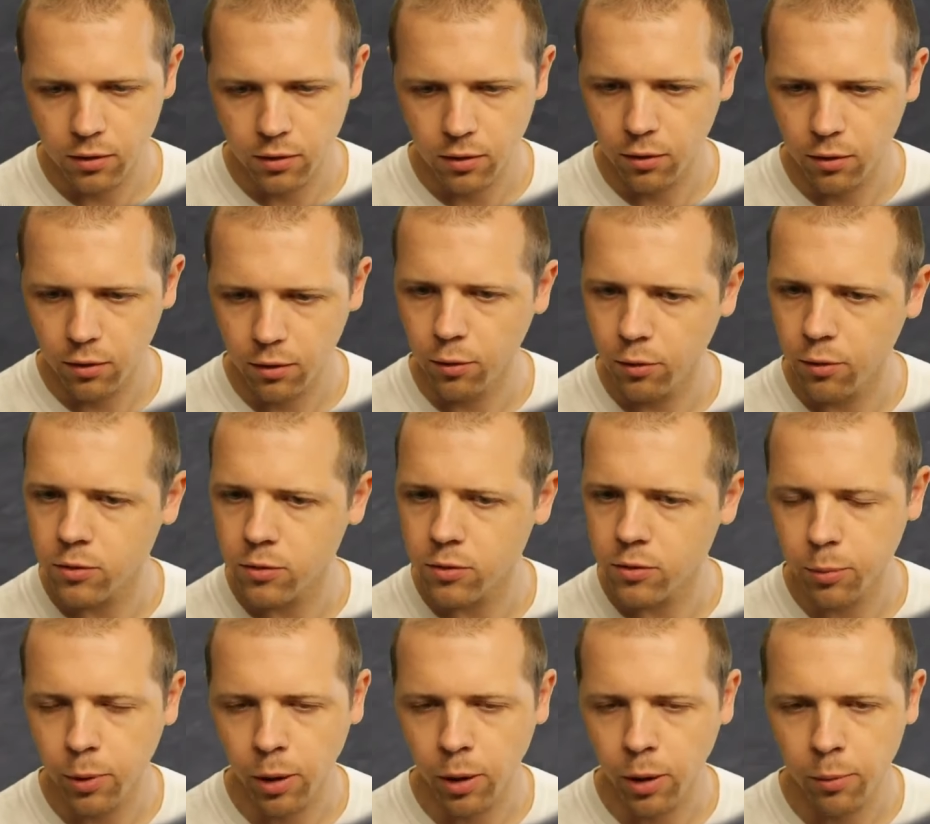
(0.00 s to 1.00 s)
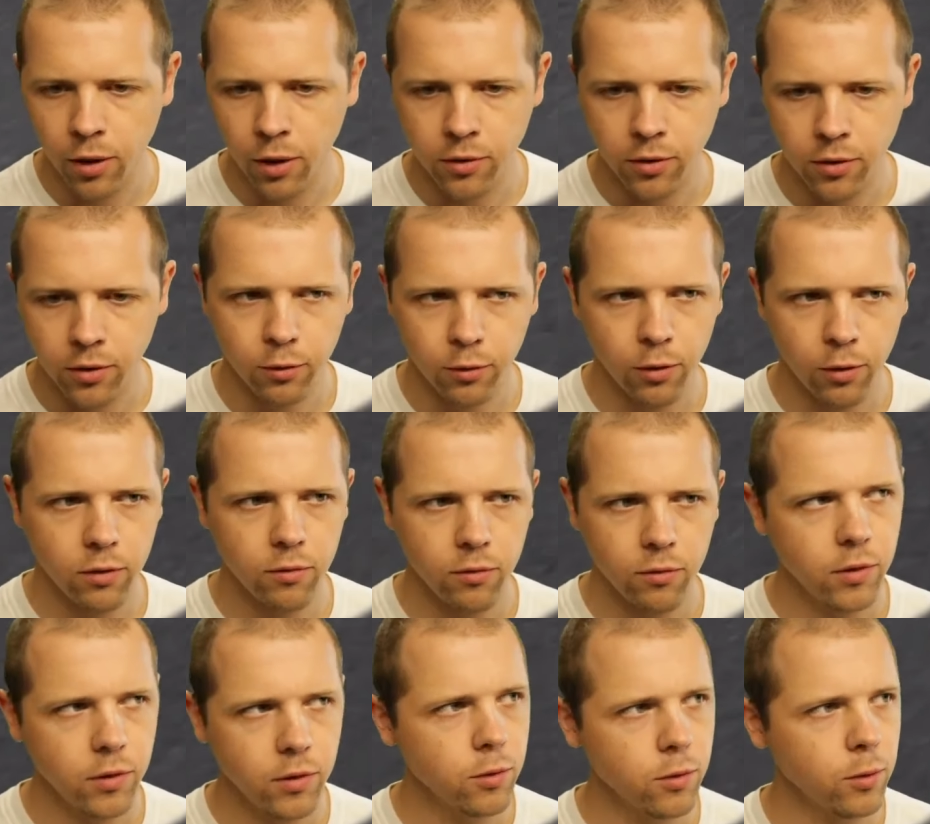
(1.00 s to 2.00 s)
I know those are probably entering creative
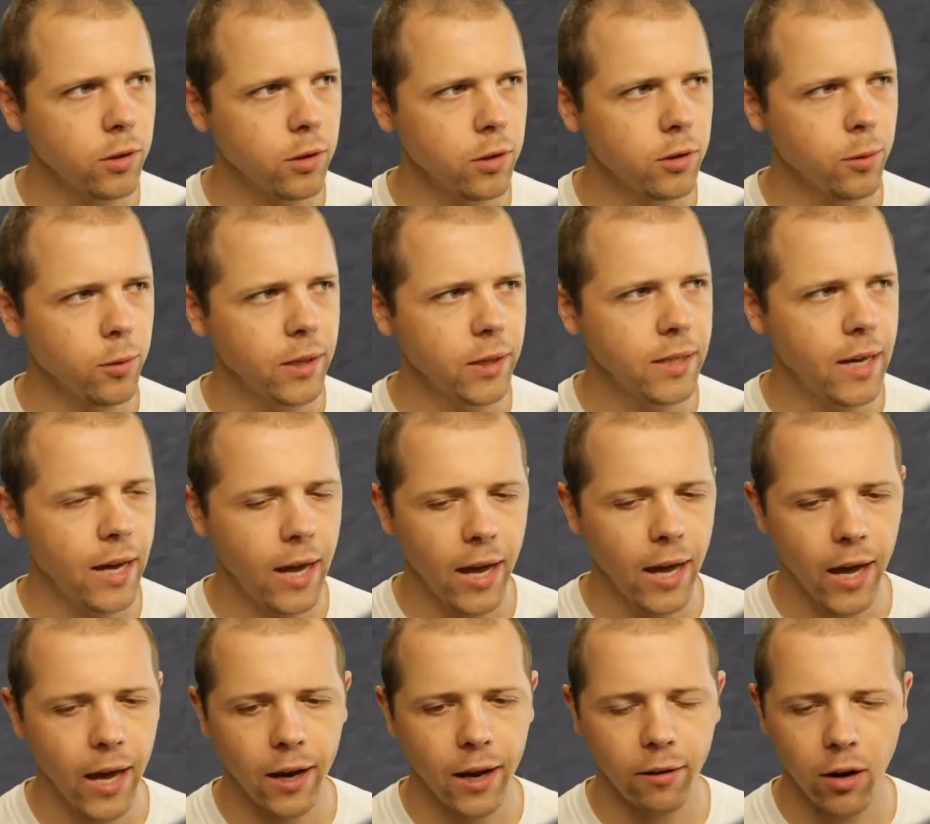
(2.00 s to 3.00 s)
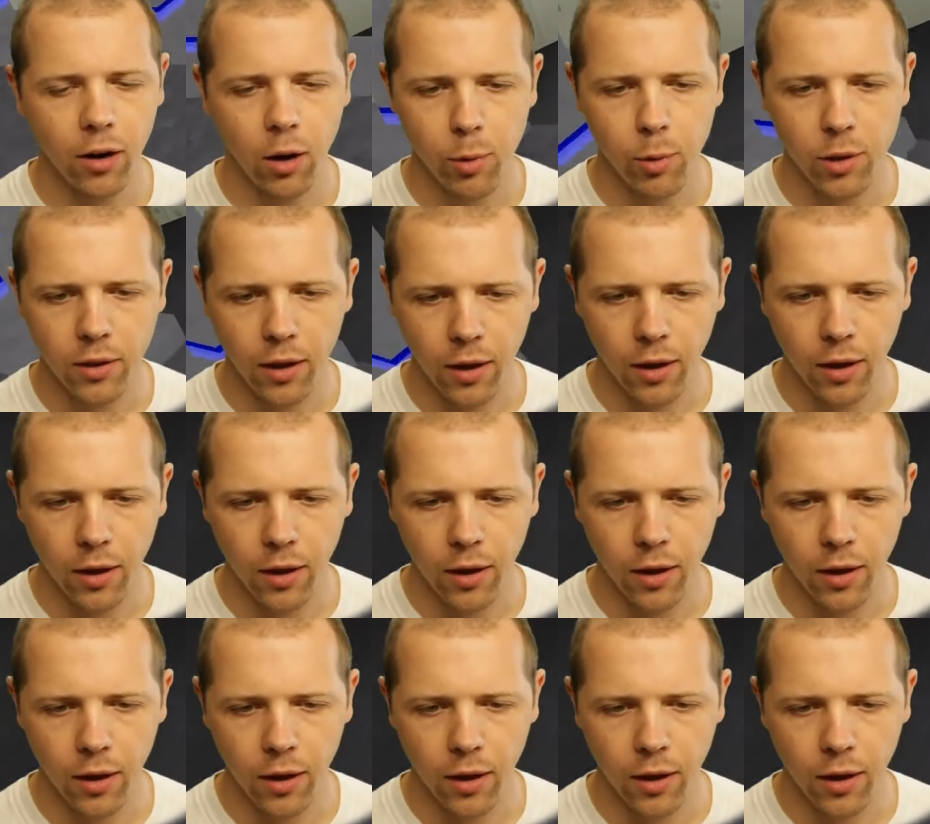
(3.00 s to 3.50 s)
inventory, so I can't grab it that